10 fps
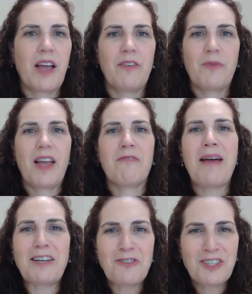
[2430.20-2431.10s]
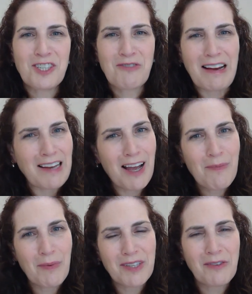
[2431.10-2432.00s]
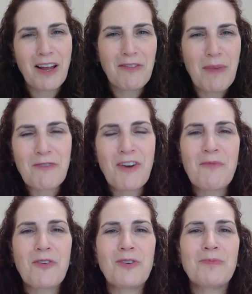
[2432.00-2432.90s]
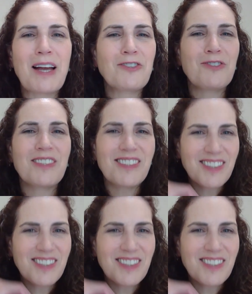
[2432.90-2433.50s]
We have mattresses right now, but we don't have a bed frame for those mattresses.